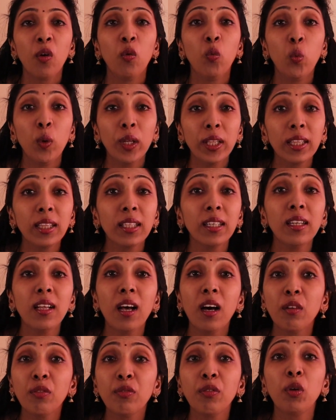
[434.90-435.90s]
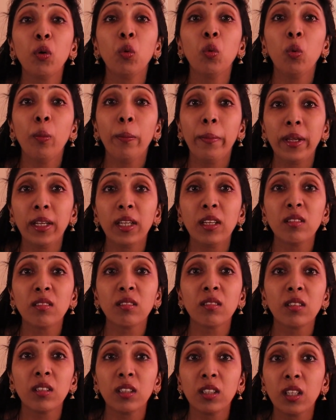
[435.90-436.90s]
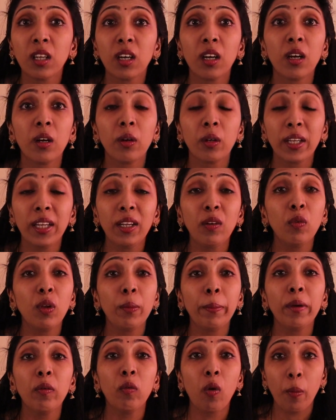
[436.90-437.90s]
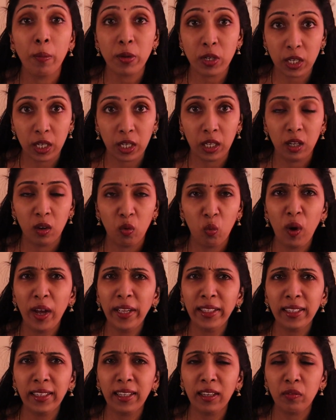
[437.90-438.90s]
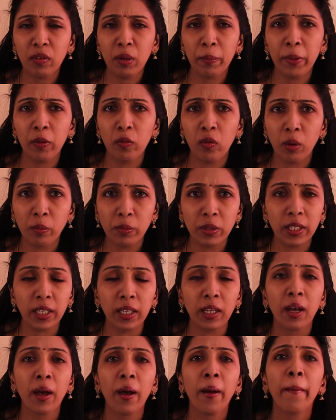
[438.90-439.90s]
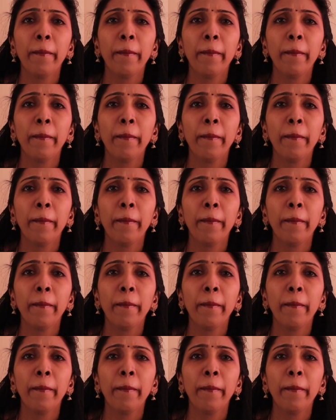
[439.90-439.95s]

Within a few minutes, the kid will be vomiting. Why the kid will be vomiting?